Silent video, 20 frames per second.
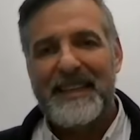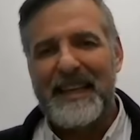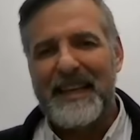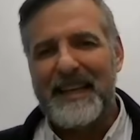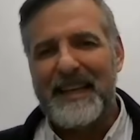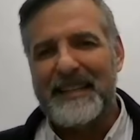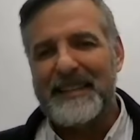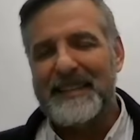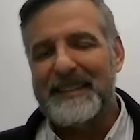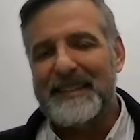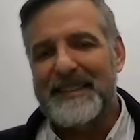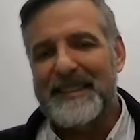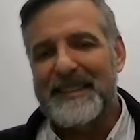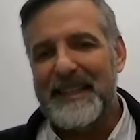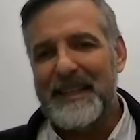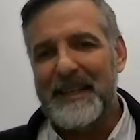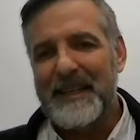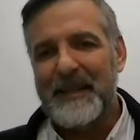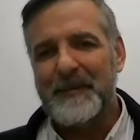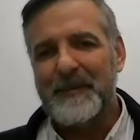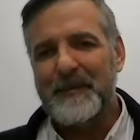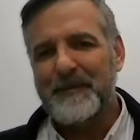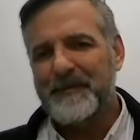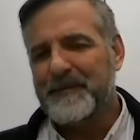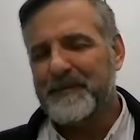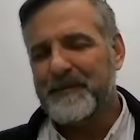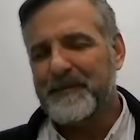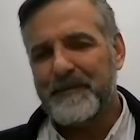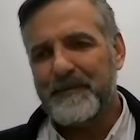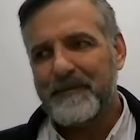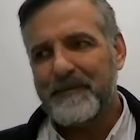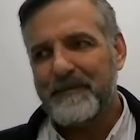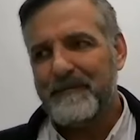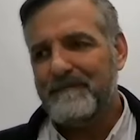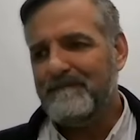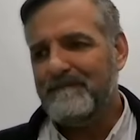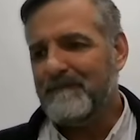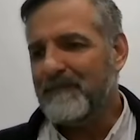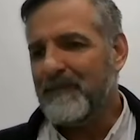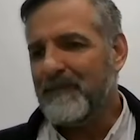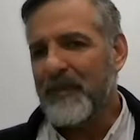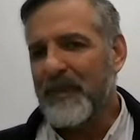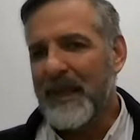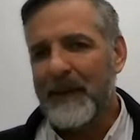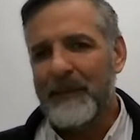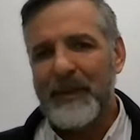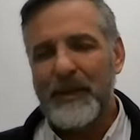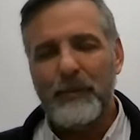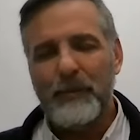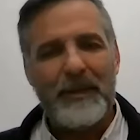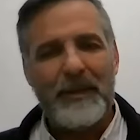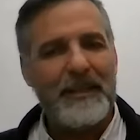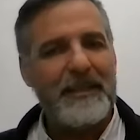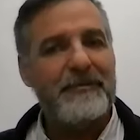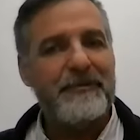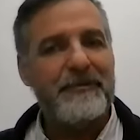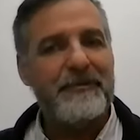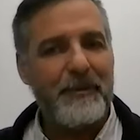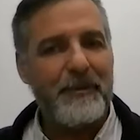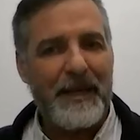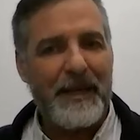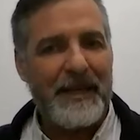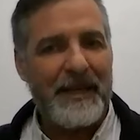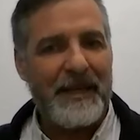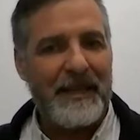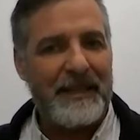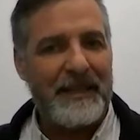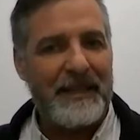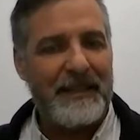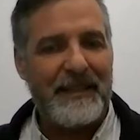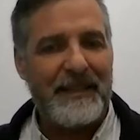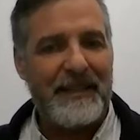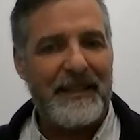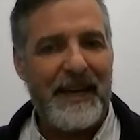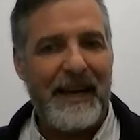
And I mean, really for me,